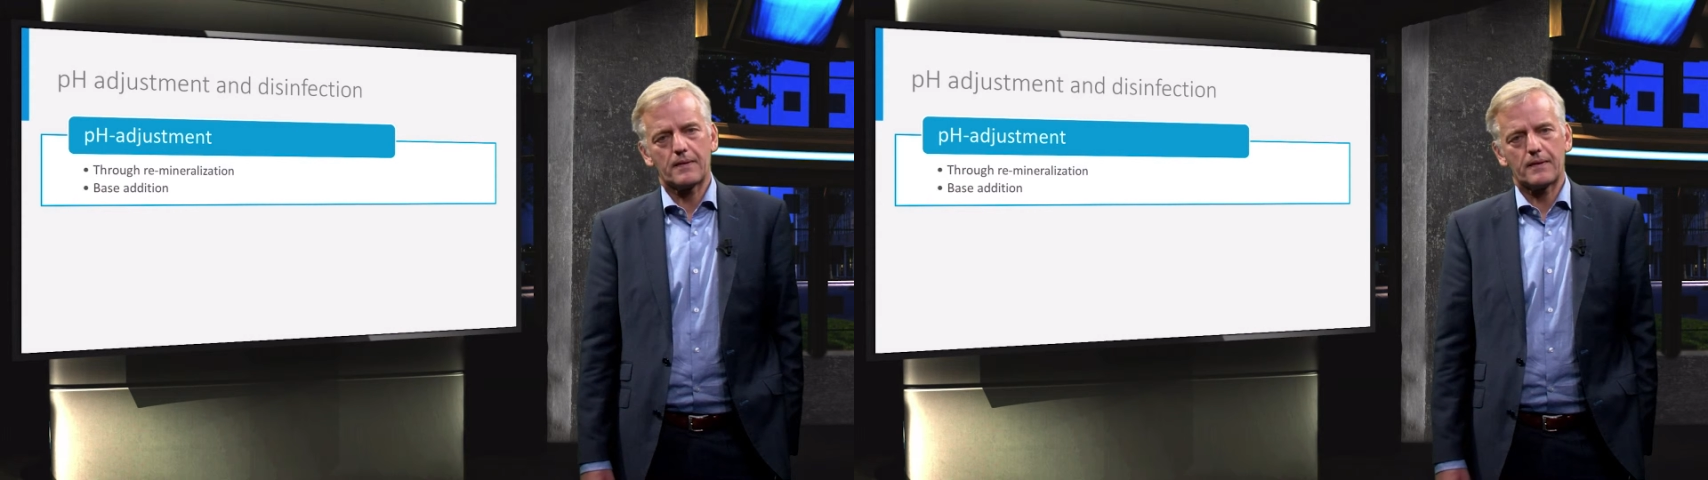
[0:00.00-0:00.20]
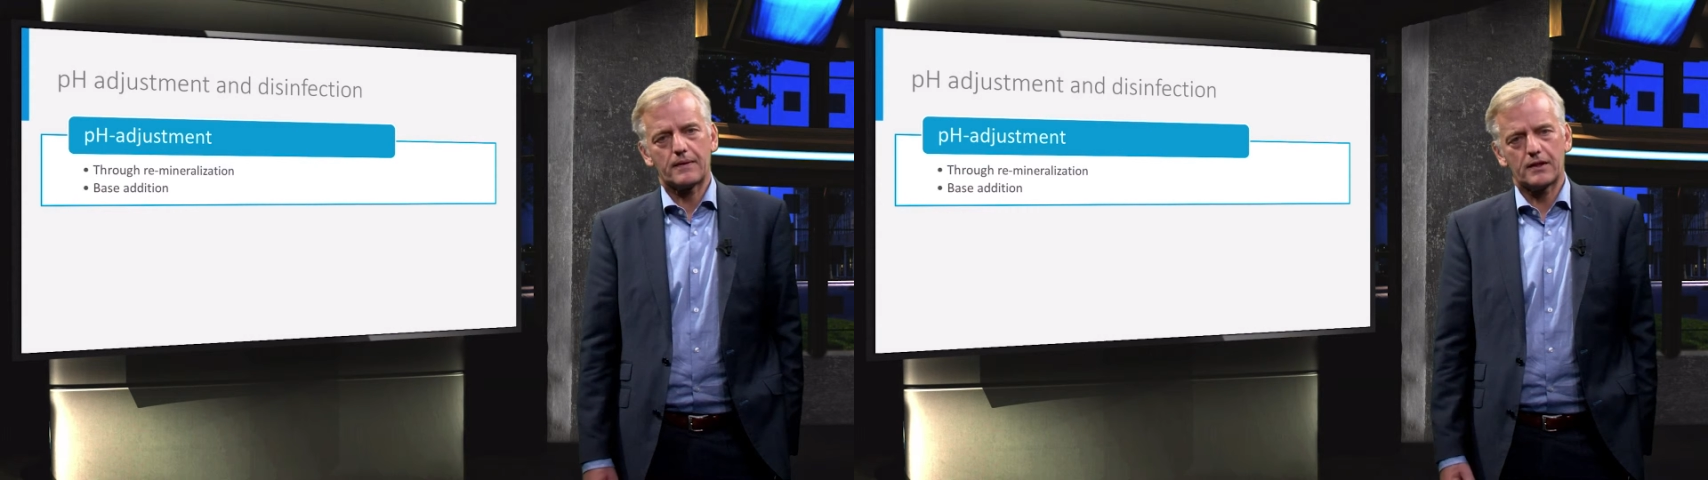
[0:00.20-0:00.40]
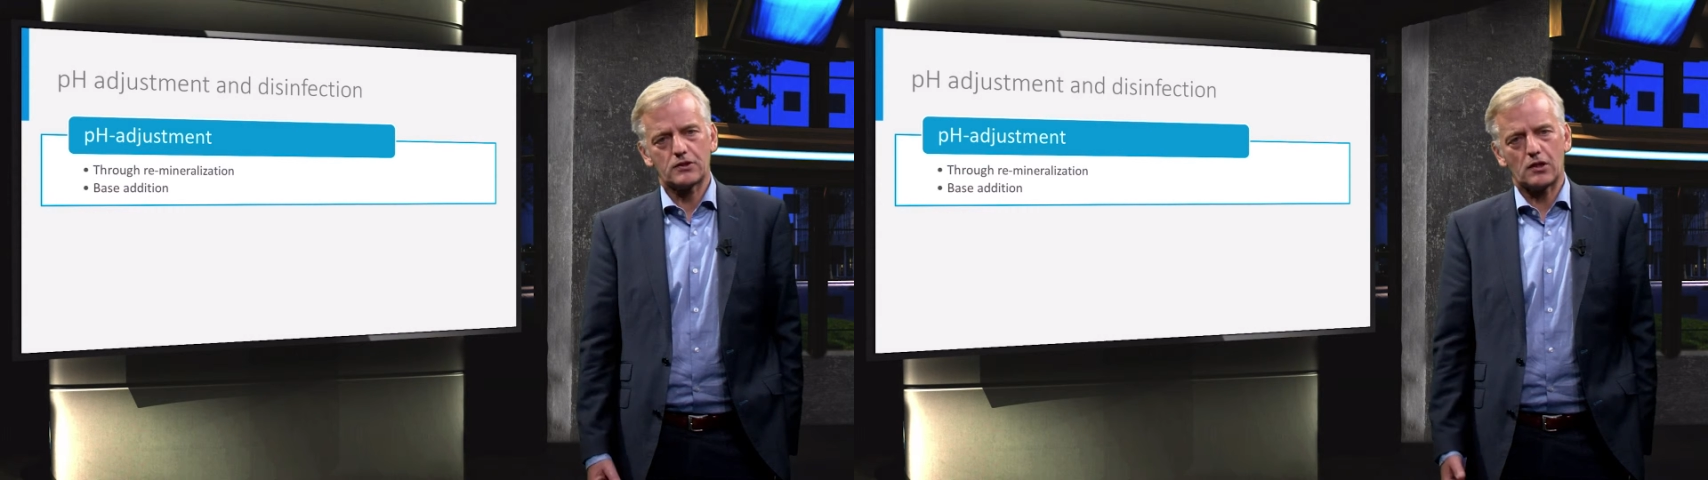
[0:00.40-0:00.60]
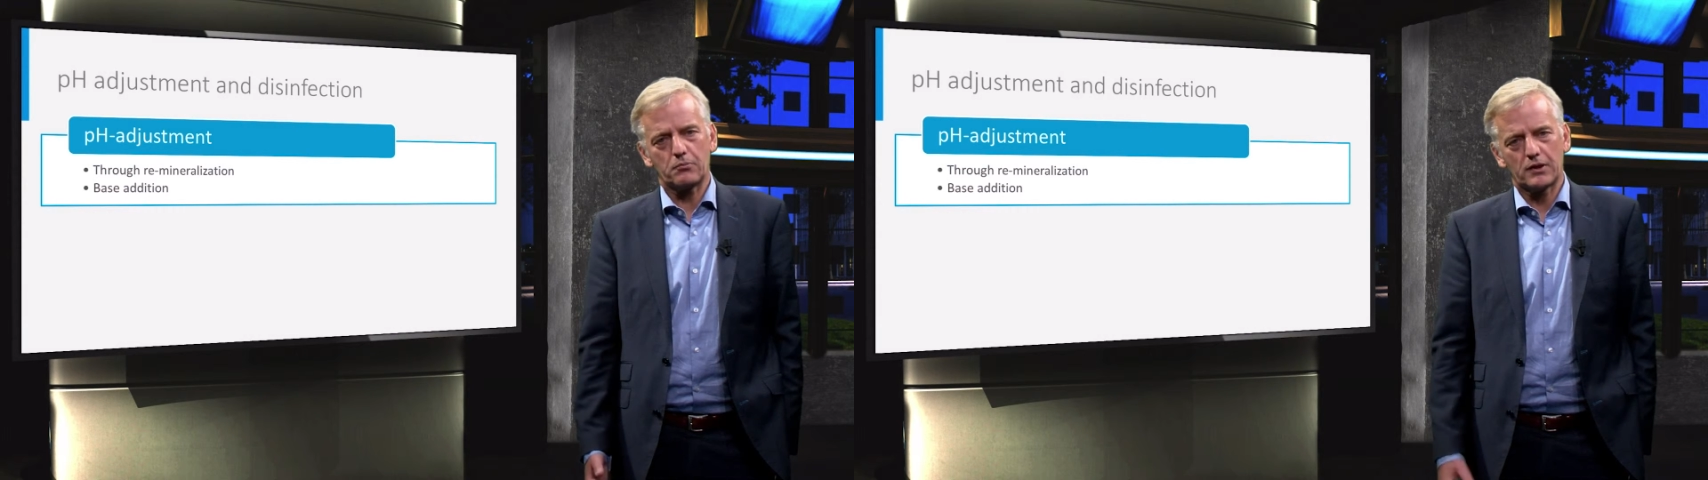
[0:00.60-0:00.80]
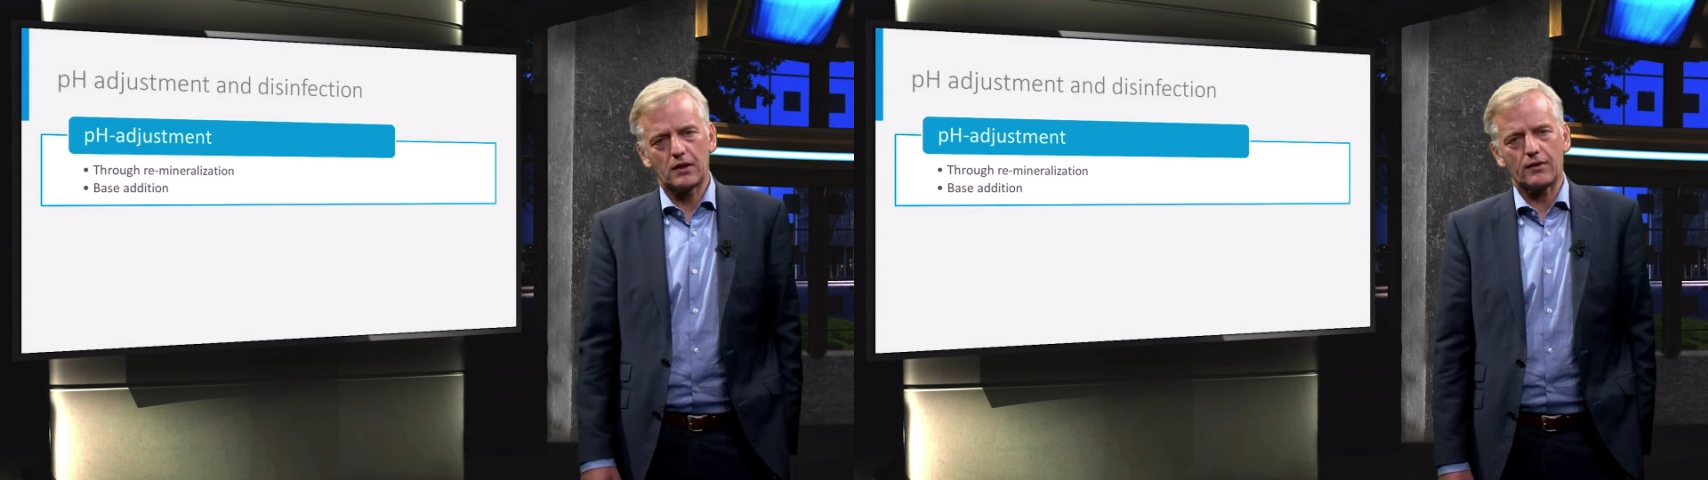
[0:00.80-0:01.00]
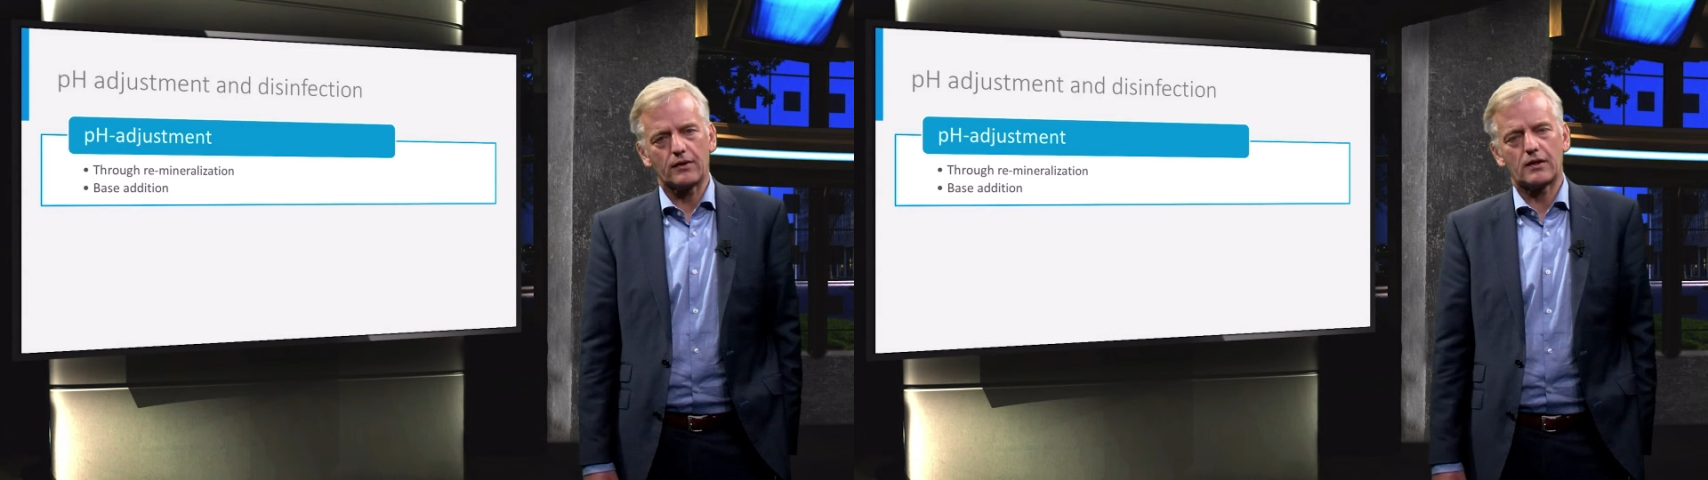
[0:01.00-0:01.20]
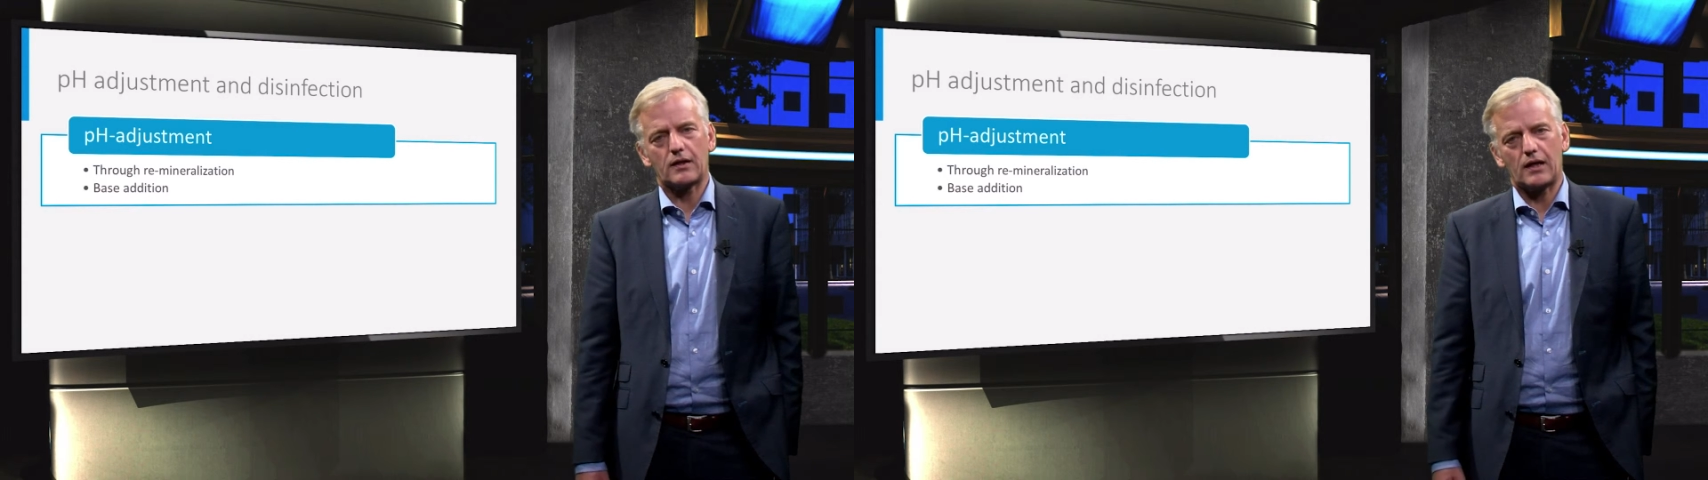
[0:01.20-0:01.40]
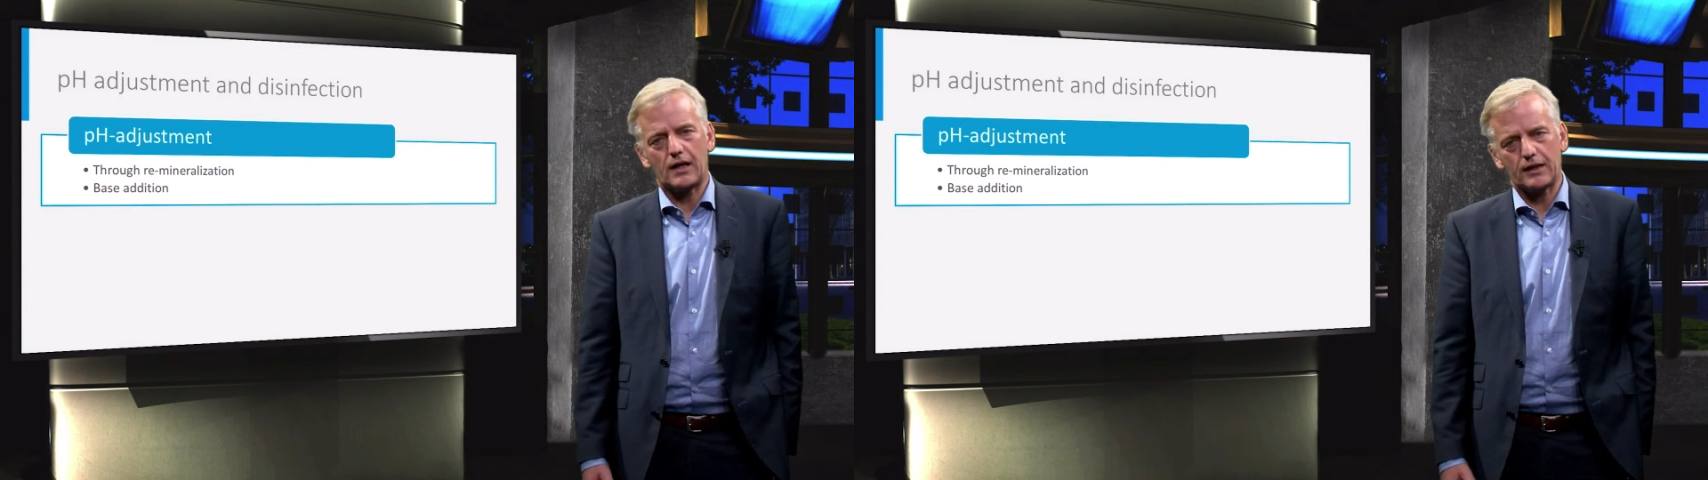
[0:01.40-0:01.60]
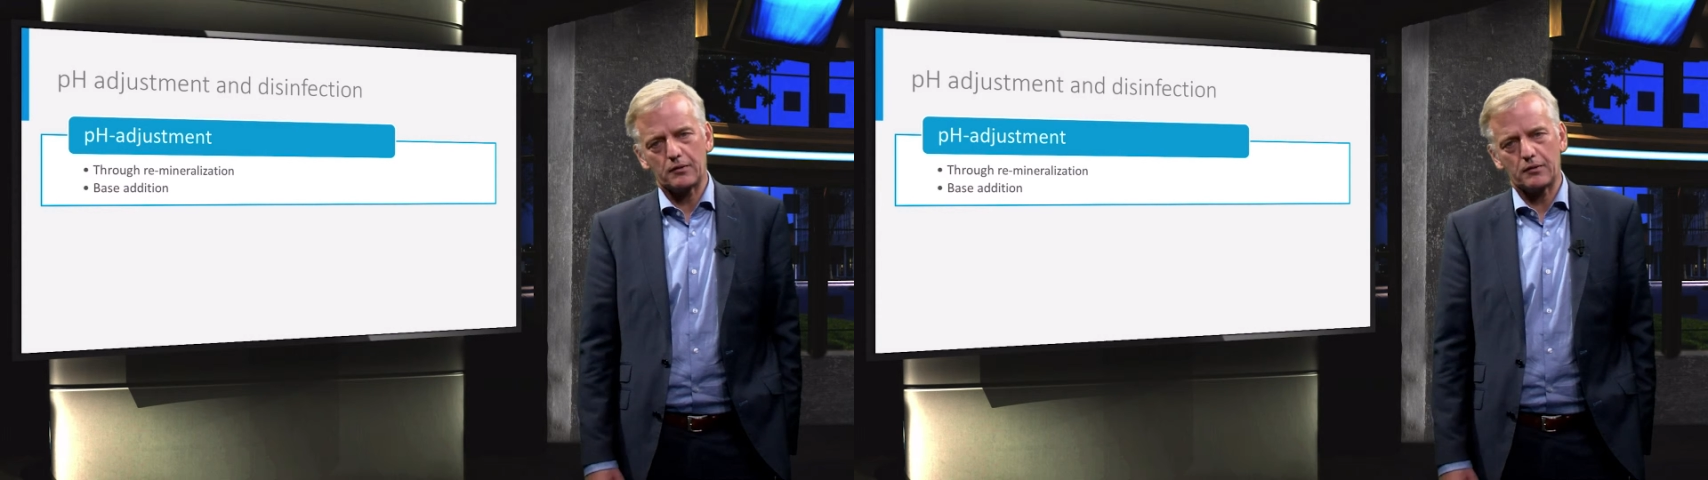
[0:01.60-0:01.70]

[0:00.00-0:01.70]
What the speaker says: This can be done either